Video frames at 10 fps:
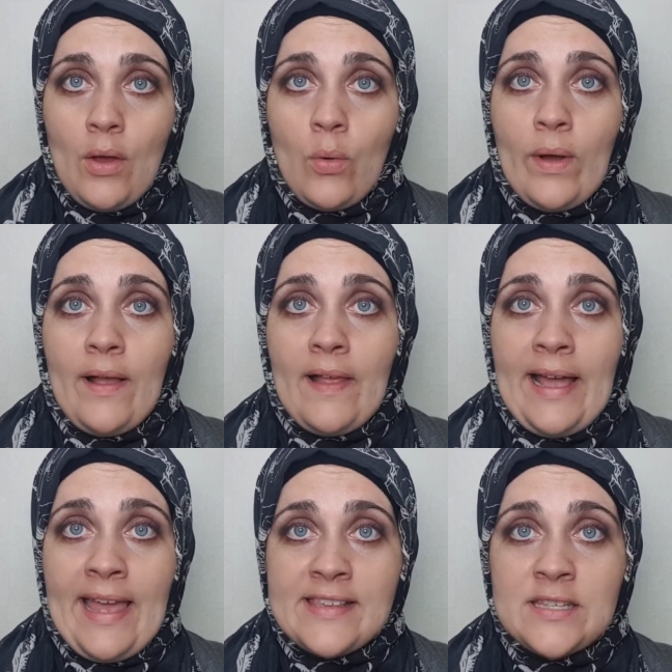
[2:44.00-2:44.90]
Well,
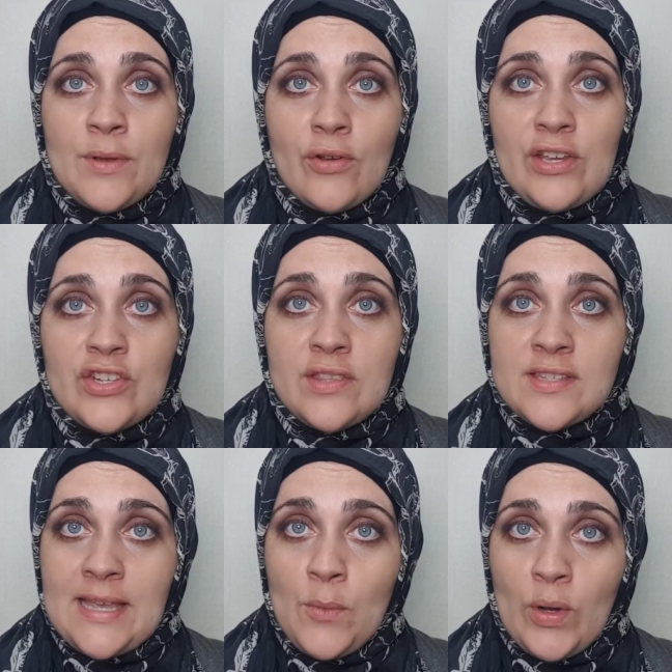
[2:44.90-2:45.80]
I asked immigration the
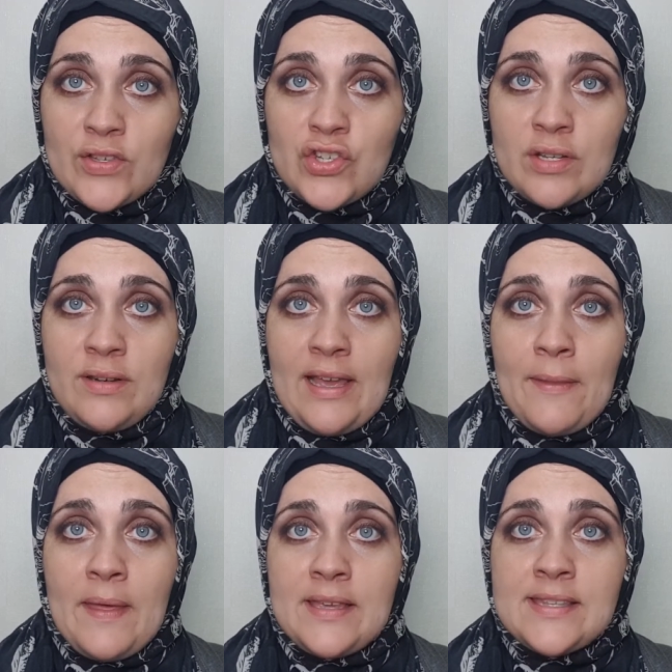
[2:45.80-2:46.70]
same question,
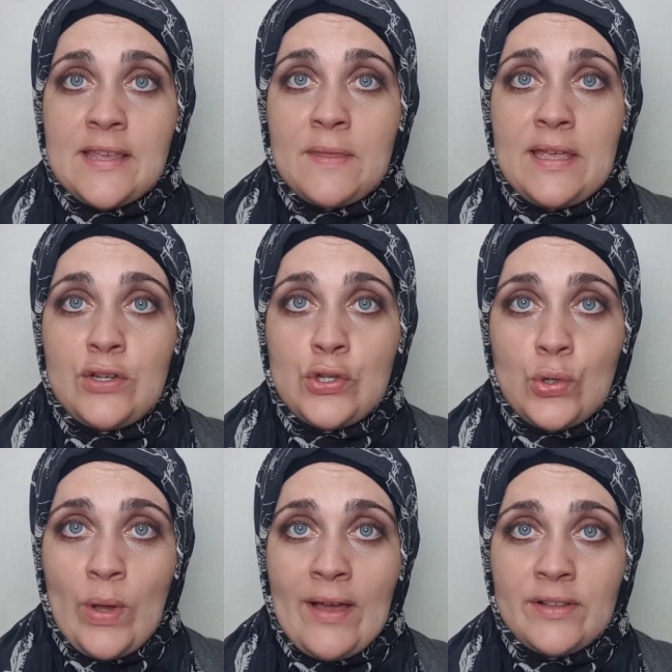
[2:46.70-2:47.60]
and they said they
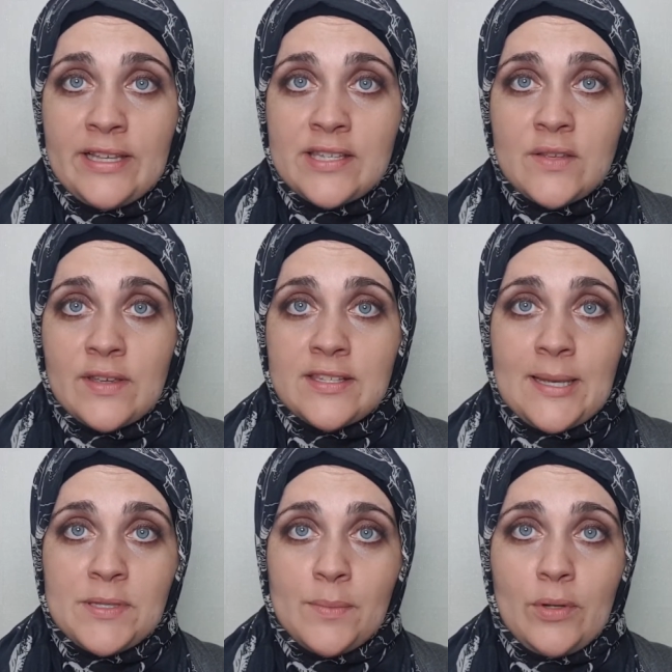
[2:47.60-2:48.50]
do have a list of
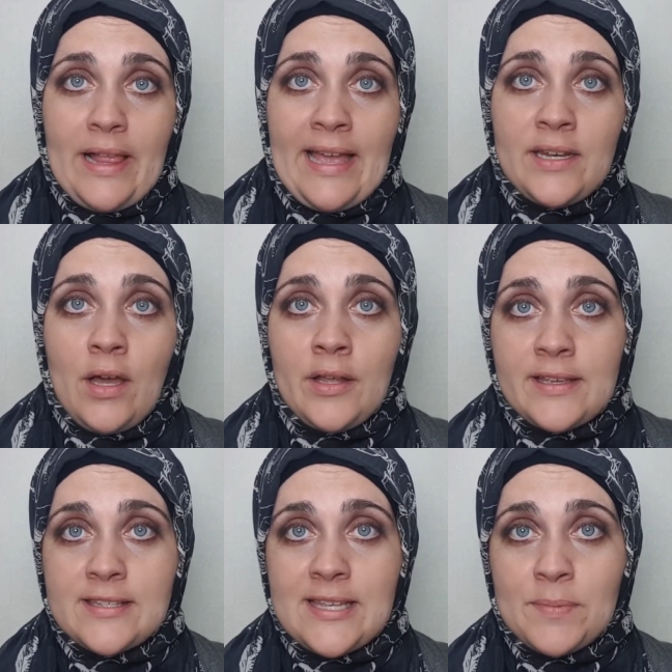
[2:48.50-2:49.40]
acceptable and
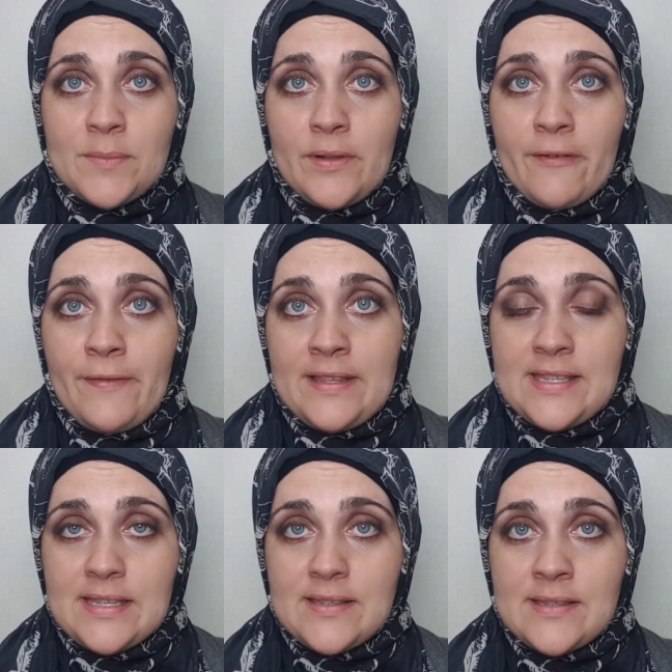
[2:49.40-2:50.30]
unacceptable
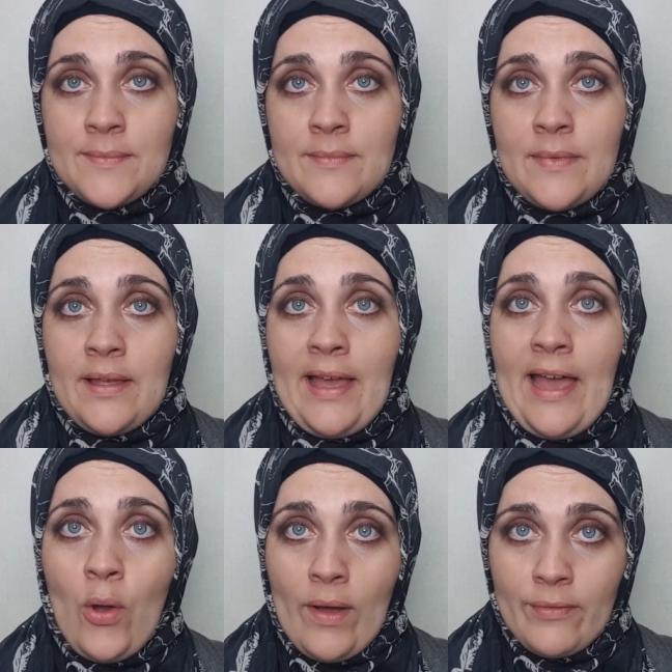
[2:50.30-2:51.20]
offenses.
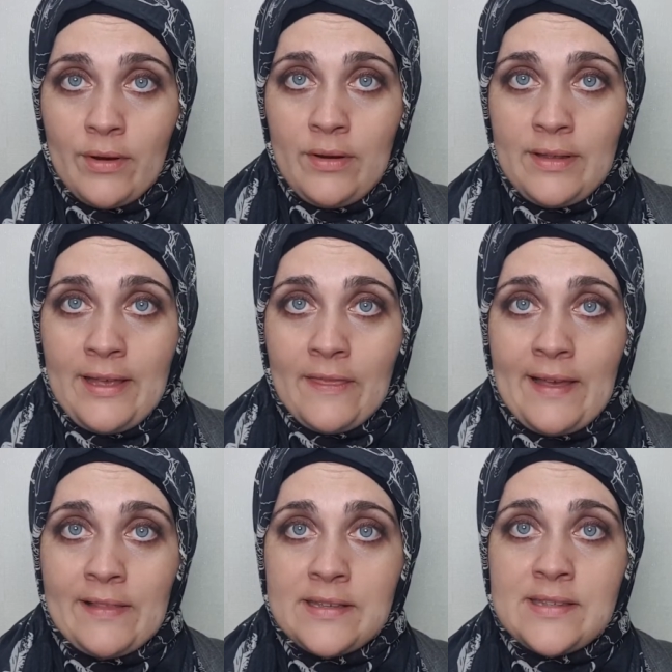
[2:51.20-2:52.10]
However,
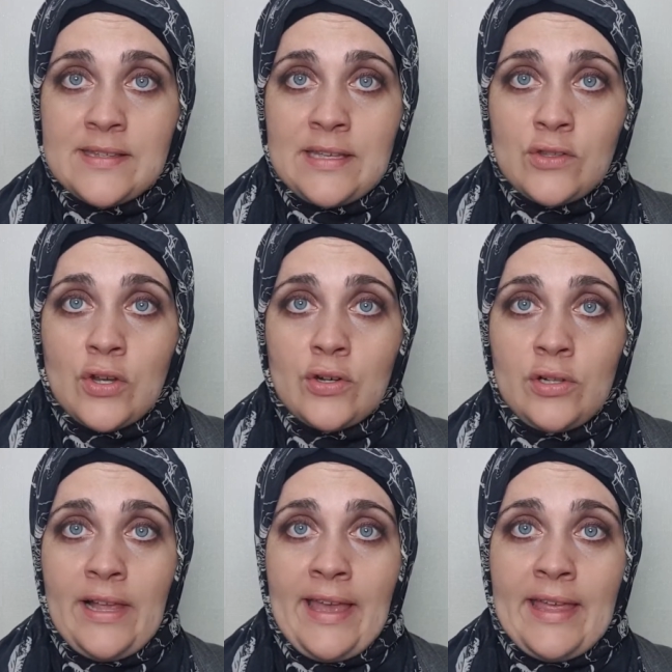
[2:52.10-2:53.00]
that list is
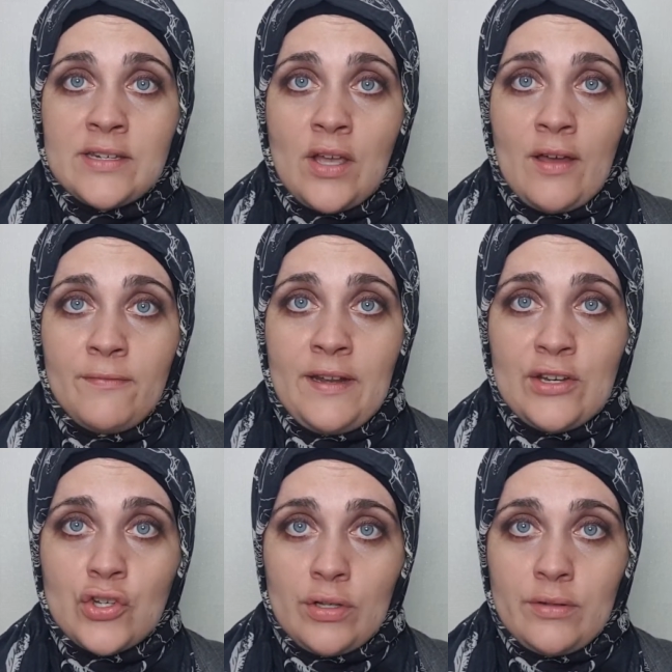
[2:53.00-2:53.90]
internal and
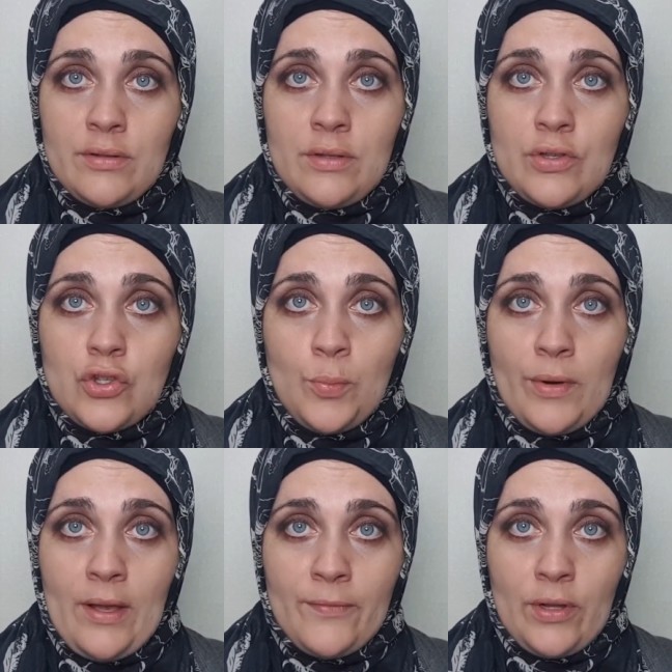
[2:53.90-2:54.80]
confidential. Super
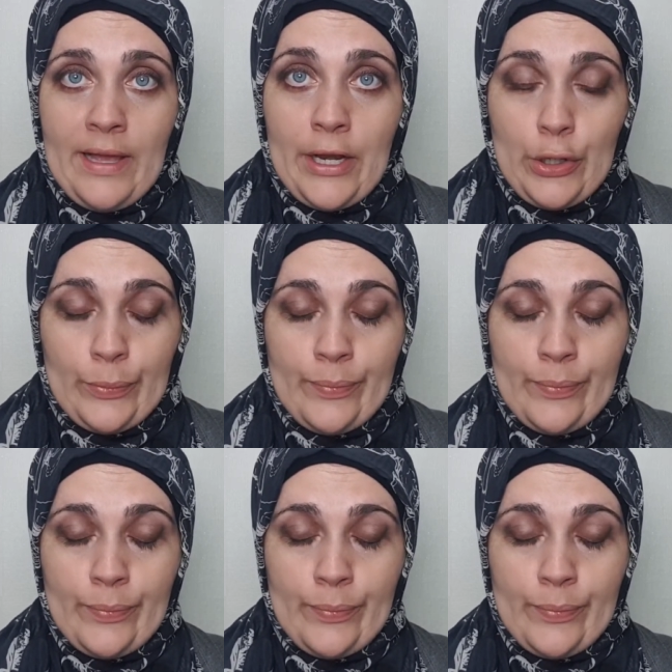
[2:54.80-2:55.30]
helpful, I know.